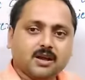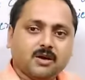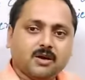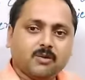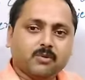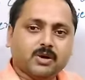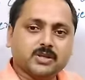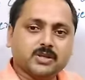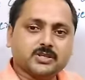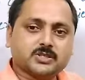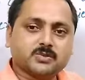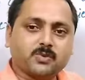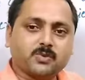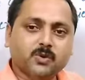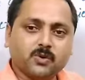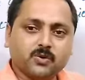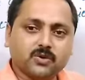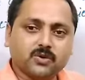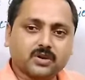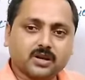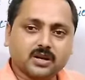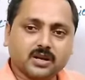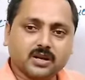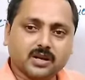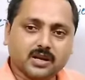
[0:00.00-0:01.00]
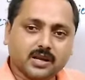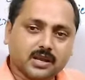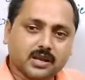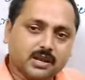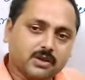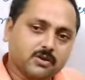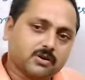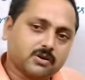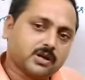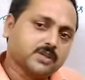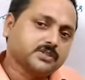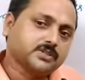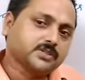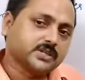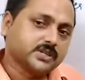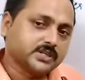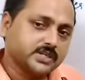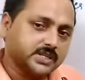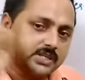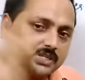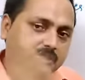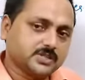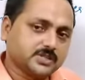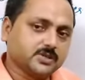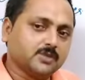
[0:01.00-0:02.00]
once more you
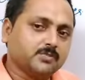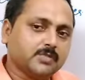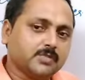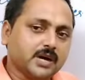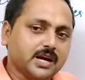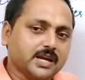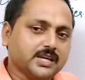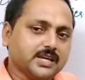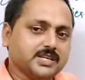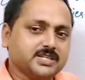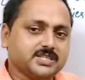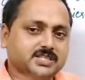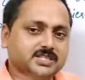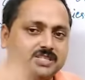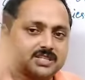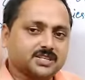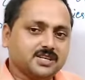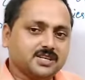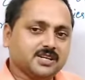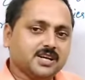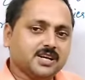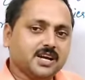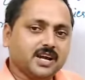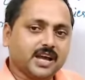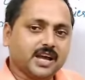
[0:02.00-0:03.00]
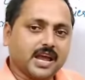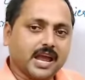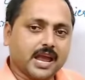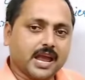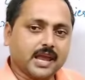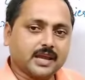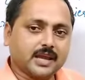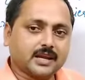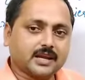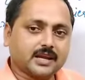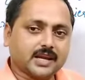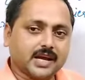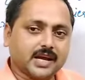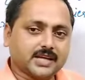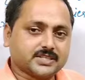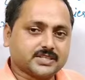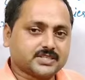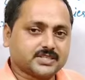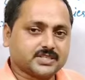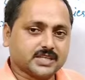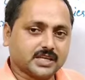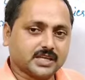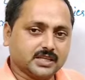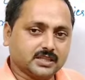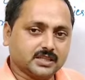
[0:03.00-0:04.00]
concentrate your mind in
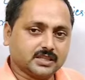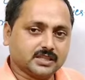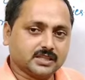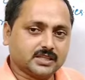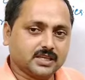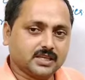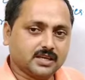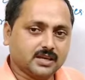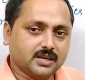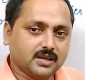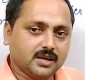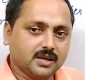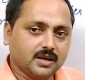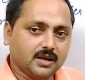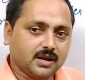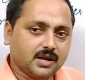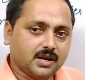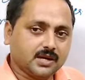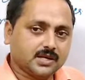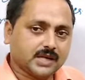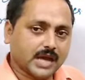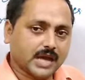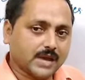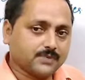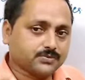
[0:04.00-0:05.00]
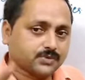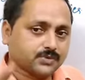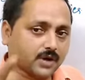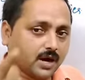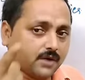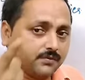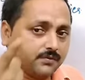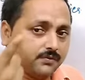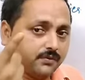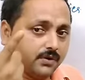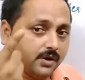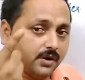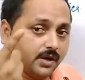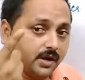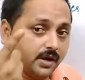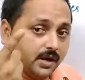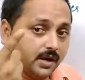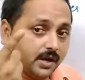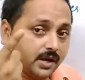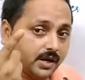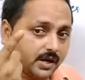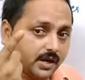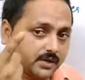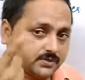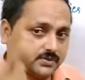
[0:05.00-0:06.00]
class 10th types of
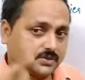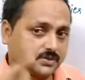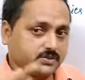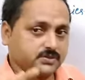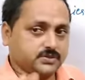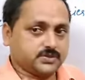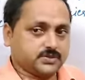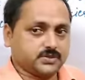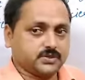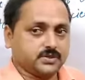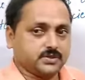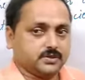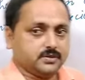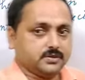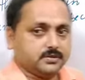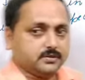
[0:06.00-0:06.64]
reactions.